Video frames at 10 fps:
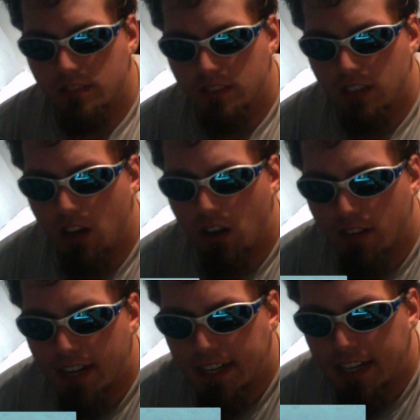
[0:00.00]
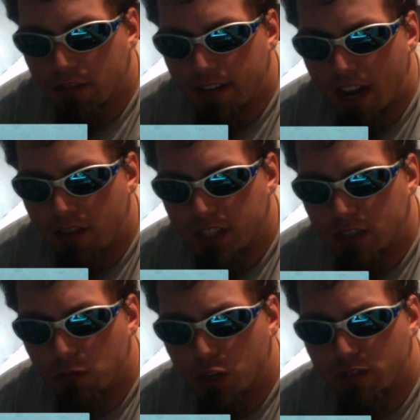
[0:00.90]
Alright, and here we have
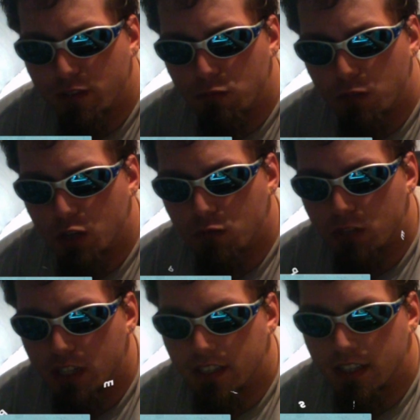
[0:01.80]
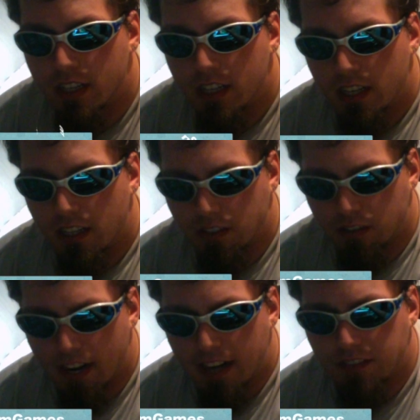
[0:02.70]
the Wonderful 101,
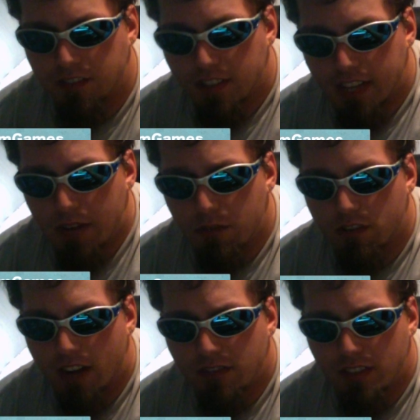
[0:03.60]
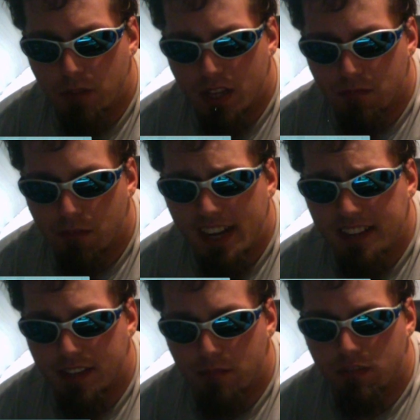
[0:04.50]
another excellent game crafted by the
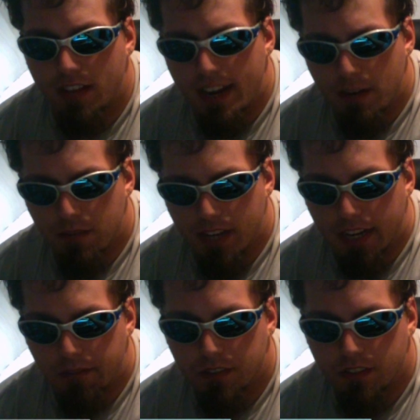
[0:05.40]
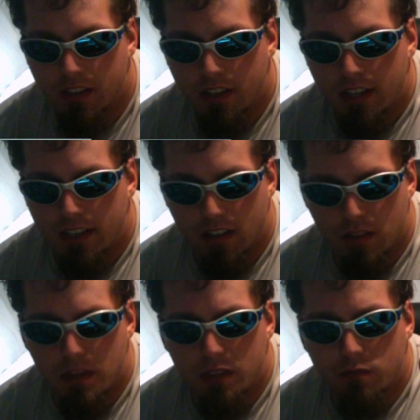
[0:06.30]
minds at Platinum Games. Now
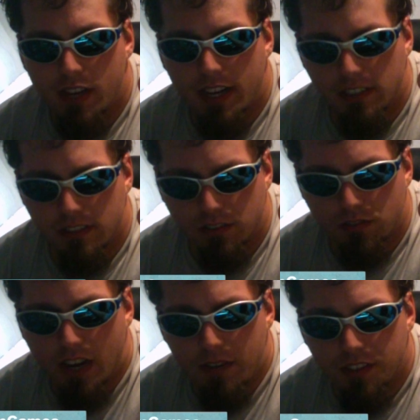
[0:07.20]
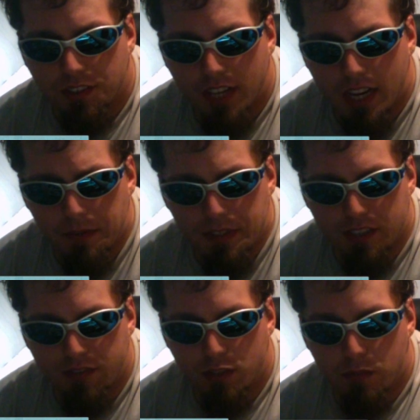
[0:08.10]
the best way I can describe this game
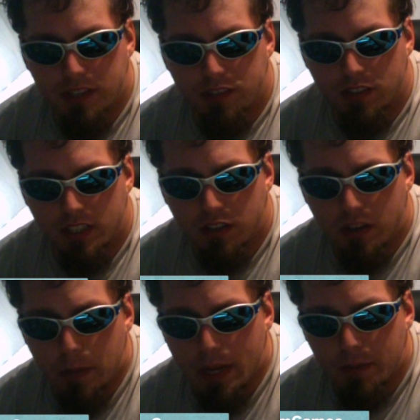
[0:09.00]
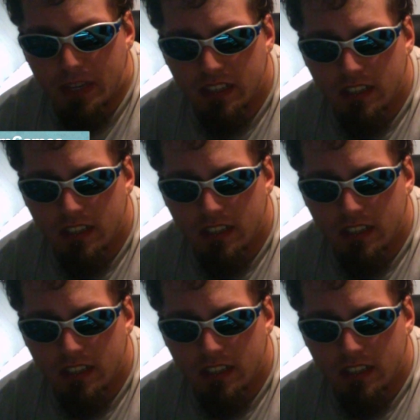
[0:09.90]
is if you basically took PacMan,